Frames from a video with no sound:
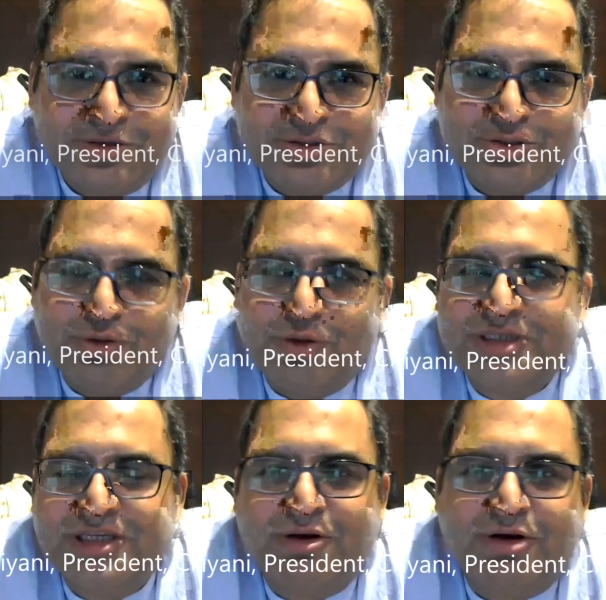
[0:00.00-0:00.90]
so was
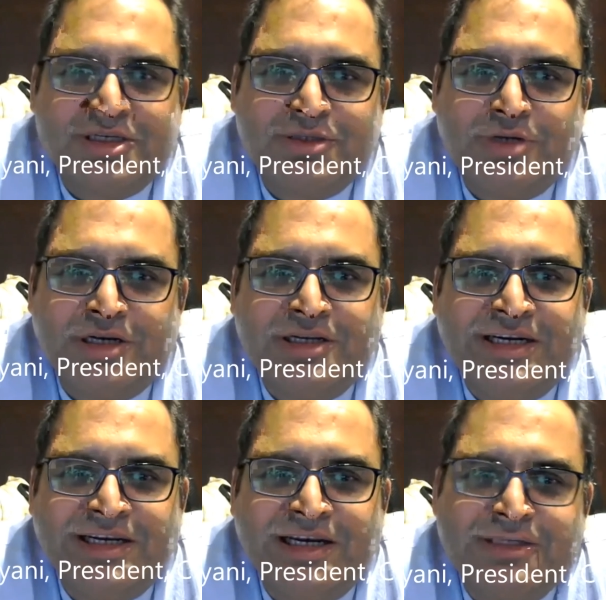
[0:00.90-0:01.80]
the cost to run a
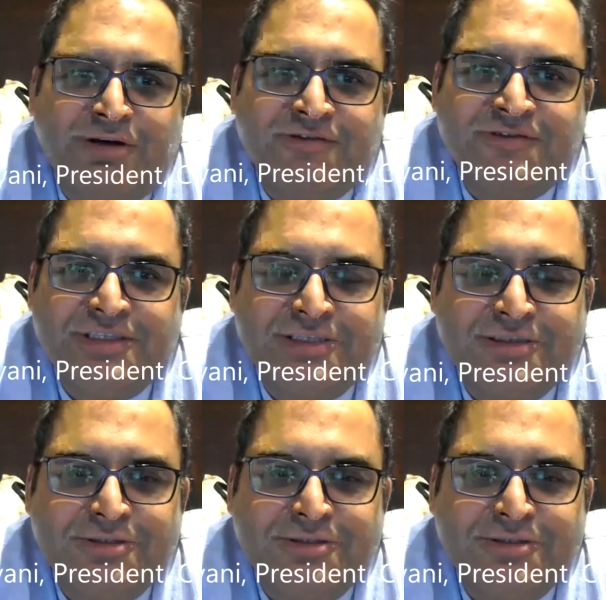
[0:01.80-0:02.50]
retailer's office.